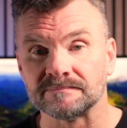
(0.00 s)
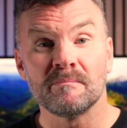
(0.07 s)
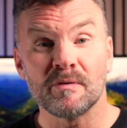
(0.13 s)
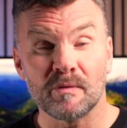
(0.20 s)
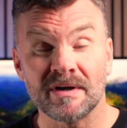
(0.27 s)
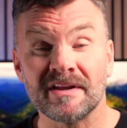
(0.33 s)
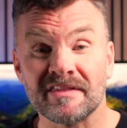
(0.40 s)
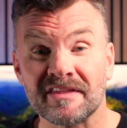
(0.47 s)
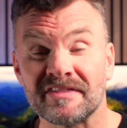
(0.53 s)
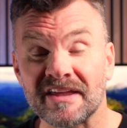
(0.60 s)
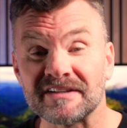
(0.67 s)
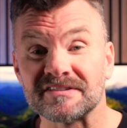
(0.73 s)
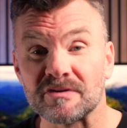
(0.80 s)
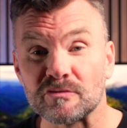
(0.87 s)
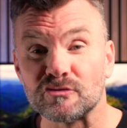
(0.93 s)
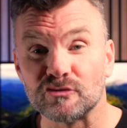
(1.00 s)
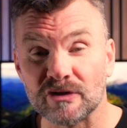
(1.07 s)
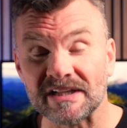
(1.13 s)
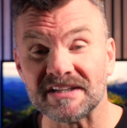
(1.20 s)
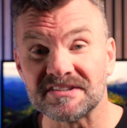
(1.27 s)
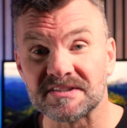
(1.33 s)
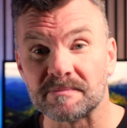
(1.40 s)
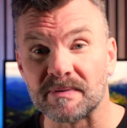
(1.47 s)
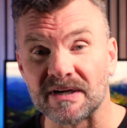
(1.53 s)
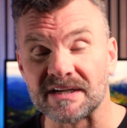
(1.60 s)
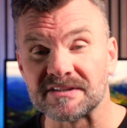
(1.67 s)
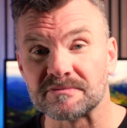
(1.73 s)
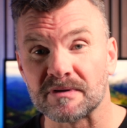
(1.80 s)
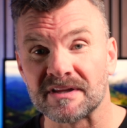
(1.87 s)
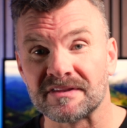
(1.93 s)
But one of the things I was really
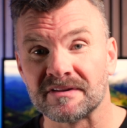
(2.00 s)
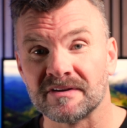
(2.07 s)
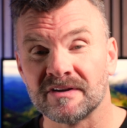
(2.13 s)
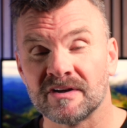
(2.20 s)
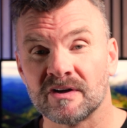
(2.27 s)
surprised with